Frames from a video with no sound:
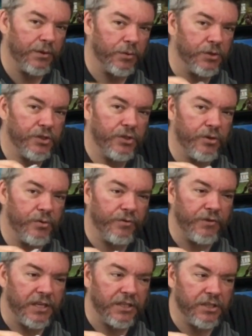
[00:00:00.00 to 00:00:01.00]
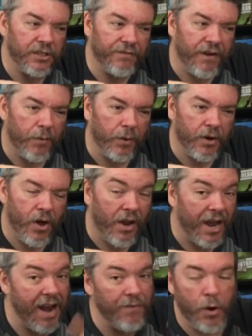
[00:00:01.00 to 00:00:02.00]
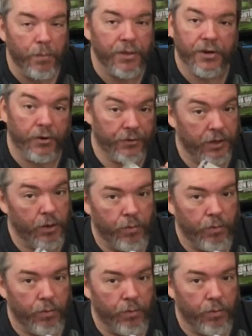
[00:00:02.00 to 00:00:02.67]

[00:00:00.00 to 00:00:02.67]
There was 2 of each, if I recall. I haven't opened the darn thing